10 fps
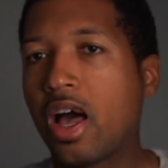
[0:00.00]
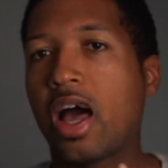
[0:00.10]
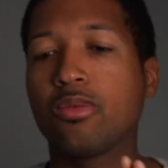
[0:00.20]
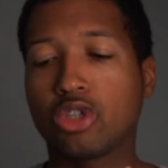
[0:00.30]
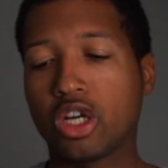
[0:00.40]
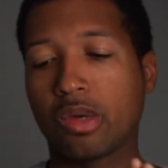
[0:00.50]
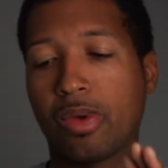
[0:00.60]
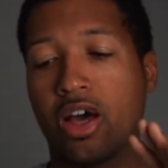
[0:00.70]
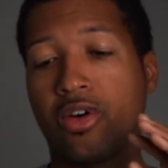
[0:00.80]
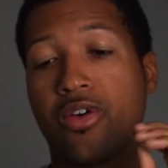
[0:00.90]
I'm talking
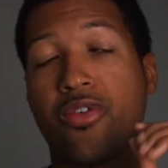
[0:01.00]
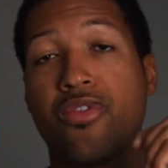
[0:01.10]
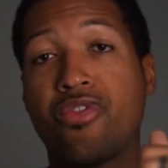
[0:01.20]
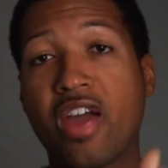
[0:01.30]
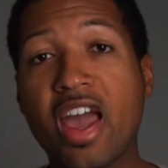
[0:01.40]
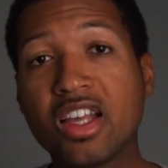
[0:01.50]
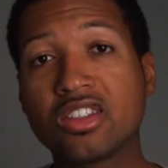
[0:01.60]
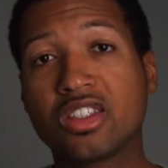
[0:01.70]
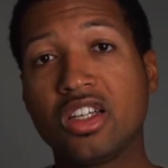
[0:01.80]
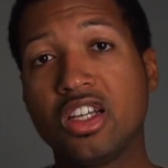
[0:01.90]
about
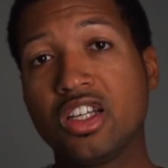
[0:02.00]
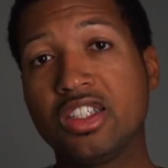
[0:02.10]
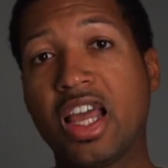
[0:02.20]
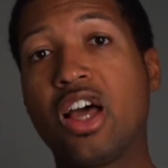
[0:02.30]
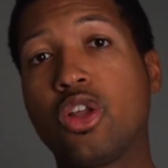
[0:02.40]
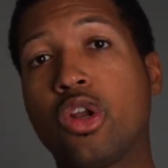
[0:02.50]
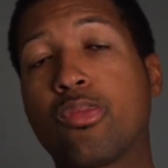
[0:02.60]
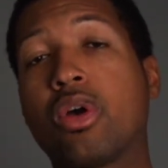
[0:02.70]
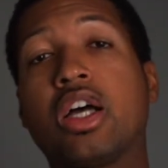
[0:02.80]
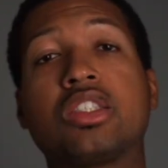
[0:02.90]
fast
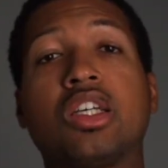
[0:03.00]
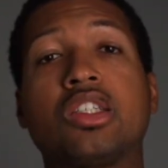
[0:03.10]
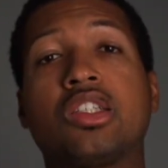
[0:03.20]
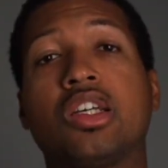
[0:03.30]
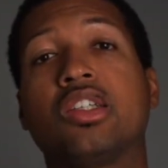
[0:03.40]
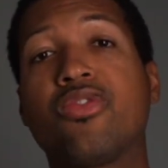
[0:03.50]
downloading process,